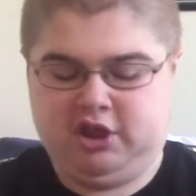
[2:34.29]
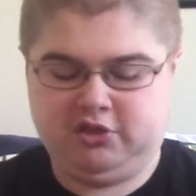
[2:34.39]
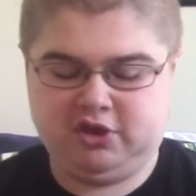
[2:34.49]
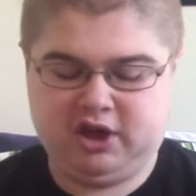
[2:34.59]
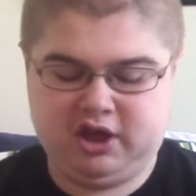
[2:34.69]

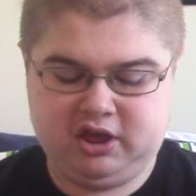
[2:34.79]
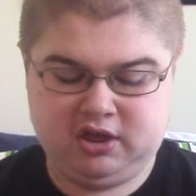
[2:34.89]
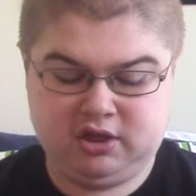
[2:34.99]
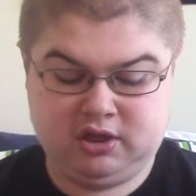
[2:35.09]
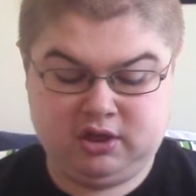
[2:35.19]
Anti
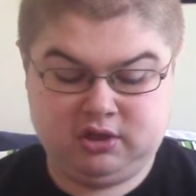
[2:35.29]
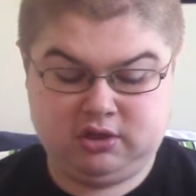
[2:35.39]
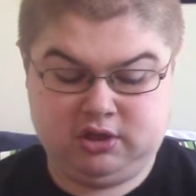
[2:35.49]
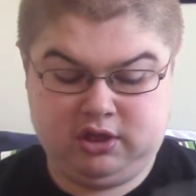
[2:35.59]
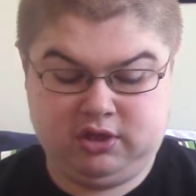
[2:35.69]

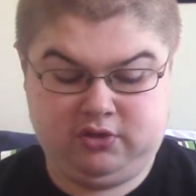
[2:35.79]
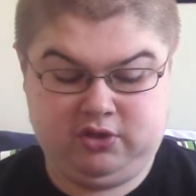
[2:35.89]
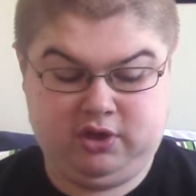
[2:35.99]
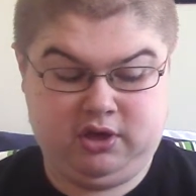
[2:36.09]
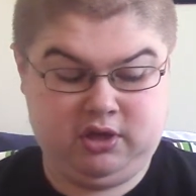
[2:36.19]

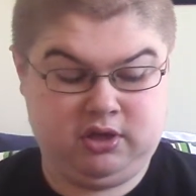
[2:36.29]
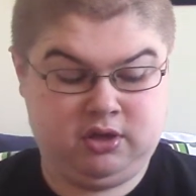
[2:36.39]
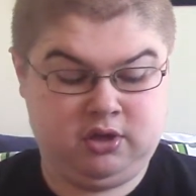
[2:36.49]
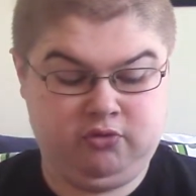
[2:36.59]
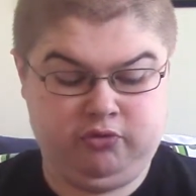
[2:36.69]
and
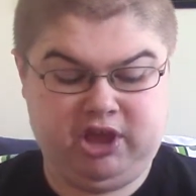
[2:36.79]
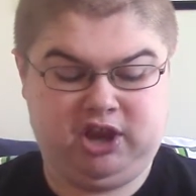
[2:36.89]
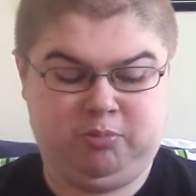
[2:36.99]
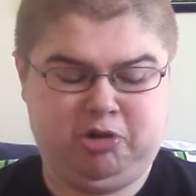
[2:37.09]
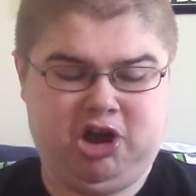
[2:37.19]

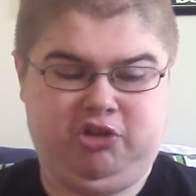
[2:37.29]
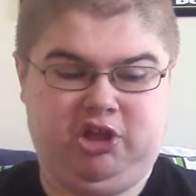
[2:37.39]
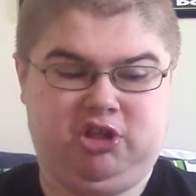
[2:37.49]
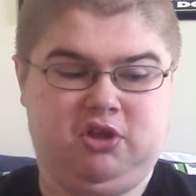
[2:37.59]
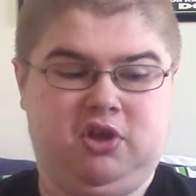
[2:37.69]
Lady
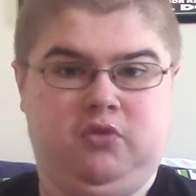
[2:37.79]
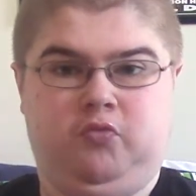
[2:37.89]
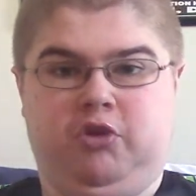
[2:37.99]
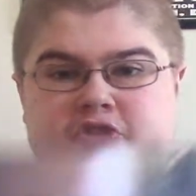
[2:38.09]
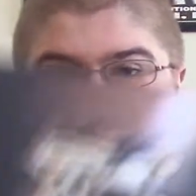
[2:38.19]
Pilot,
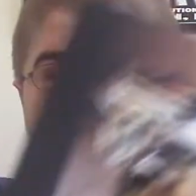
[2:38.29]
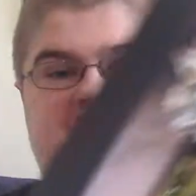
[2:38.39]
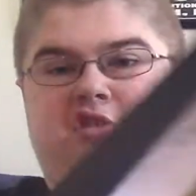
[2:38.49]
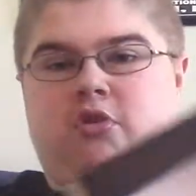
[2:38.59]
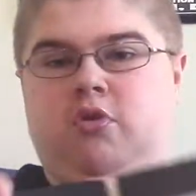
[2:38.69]
which
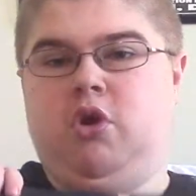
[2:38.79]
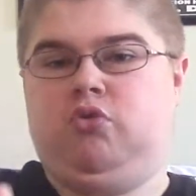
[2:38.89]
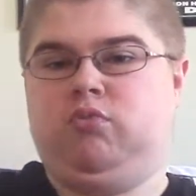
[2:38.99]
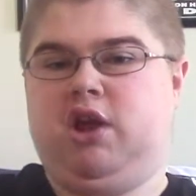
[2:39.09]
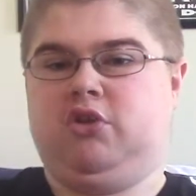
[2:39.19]
is her
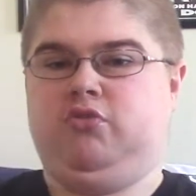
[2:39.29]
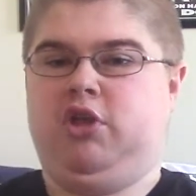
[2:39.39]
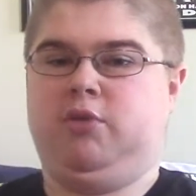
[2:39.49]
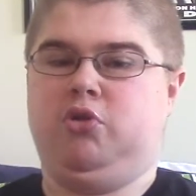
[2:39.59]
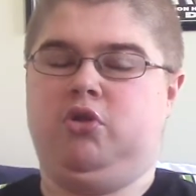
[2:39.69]
own record
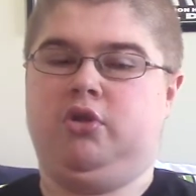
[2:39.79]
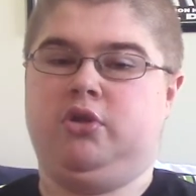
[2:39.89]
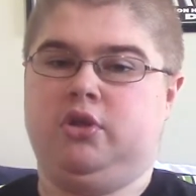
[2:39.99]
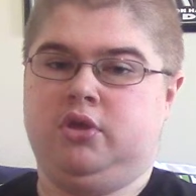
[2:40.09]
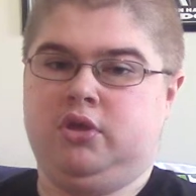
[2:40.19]
label.
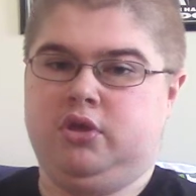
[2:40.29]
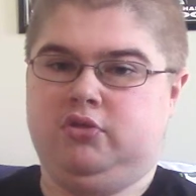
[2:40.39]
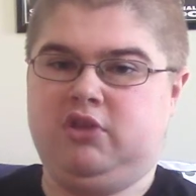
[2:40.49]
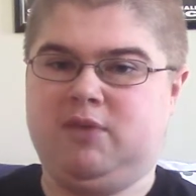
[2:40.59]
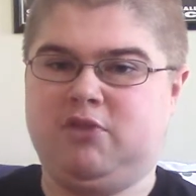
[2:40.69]

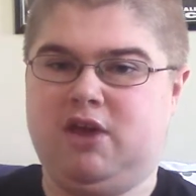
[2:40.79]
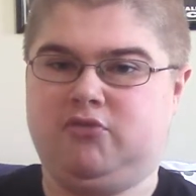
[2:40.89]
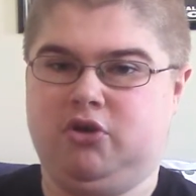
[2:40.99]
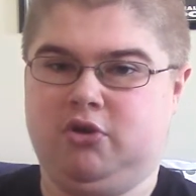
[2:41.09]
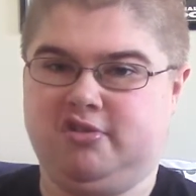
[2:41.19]
Named
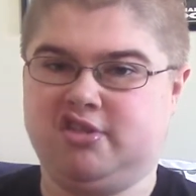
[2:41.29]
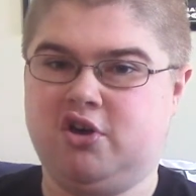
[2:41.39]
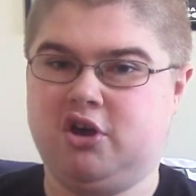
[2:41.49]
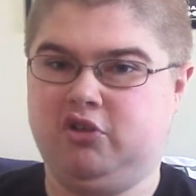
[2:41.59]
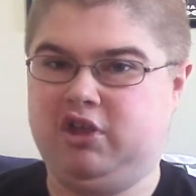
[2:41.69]
after her
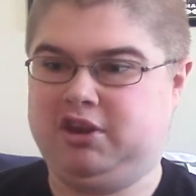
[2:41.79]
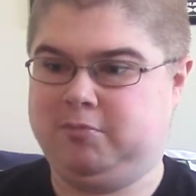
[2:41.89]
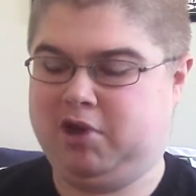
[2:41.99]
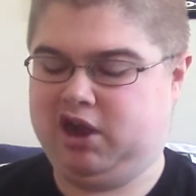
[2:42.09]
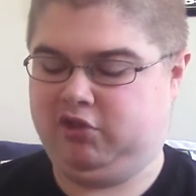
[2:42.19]
song Lady
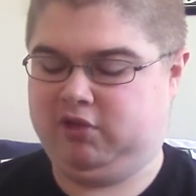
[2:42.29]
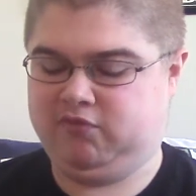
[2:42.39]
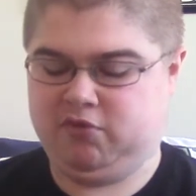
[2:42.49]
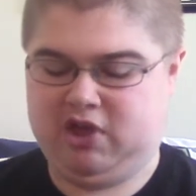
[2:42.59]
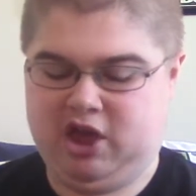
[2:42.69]
Pilot
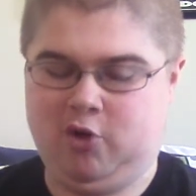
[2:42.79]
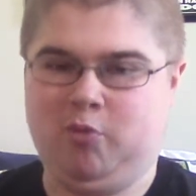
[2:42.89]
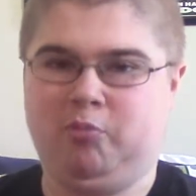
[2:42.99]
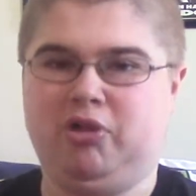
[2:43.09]
from the album